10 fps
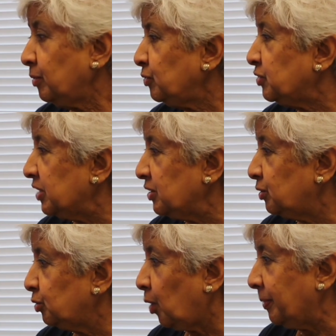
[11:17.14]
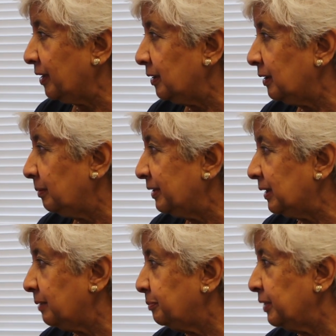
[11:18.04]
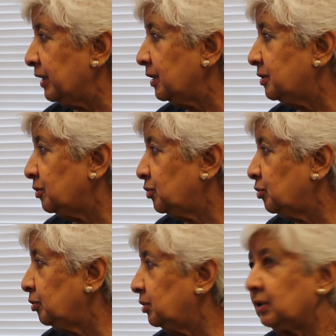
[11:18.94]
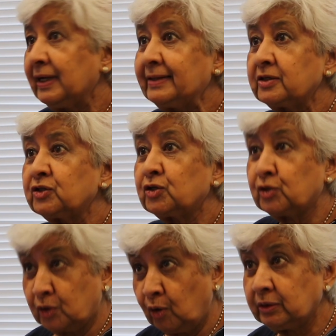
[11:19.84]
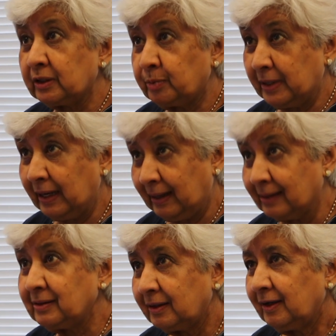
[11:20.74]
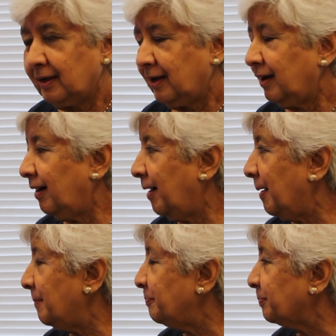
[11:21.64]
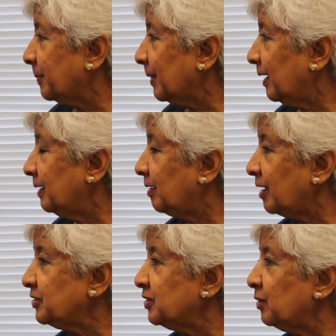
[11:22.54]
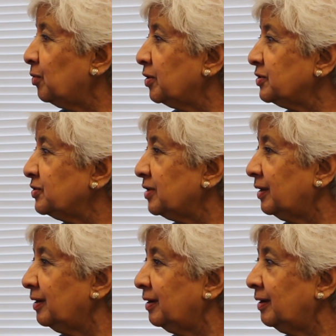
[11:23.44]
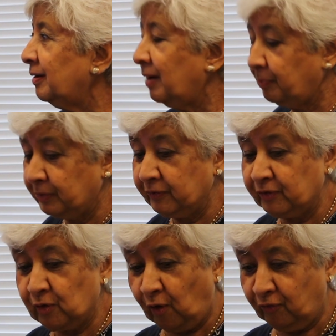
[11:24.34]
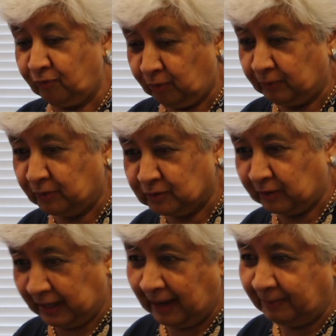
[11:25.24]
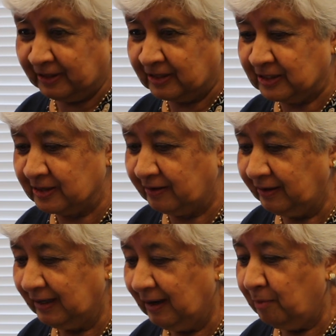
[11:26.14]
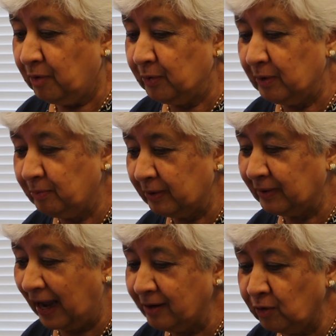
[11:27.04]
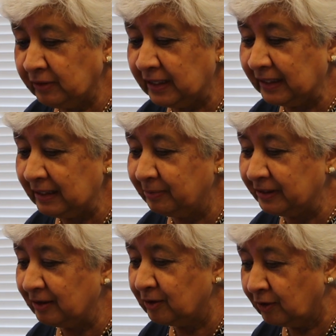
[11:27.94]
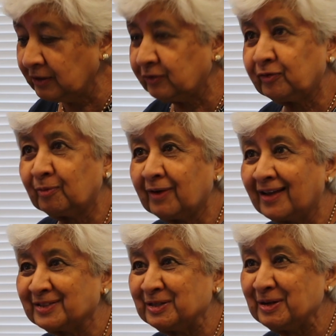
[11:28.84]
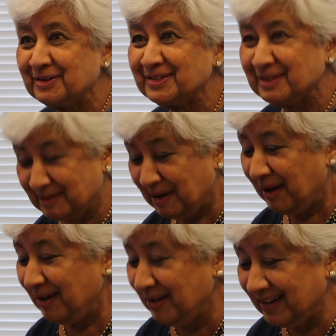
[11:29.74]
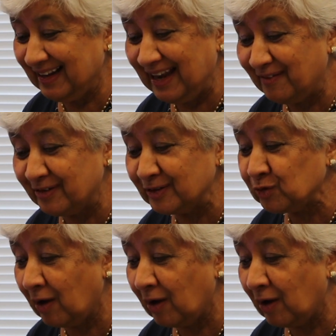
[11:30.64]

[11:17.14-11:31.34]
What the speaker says: want to change the topic a little bit and bring it to the latest snow that we had. And last year was a preview of what was going to happen this year. But I don't think anybody learned from last year's 11,